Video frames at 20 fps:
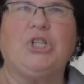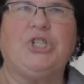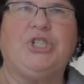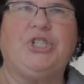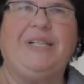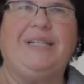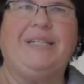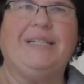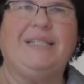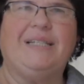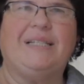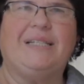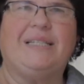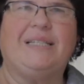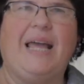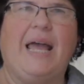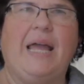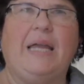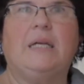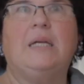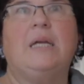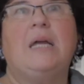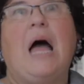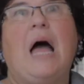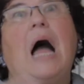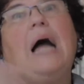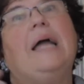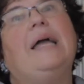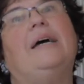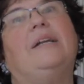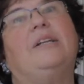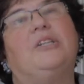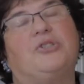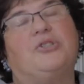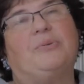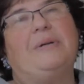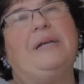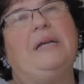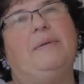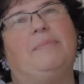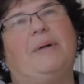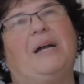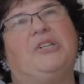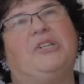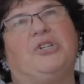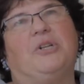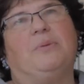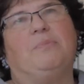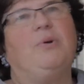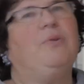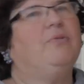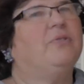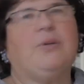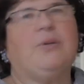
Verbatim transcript: She didn't say, I had a dream I should move,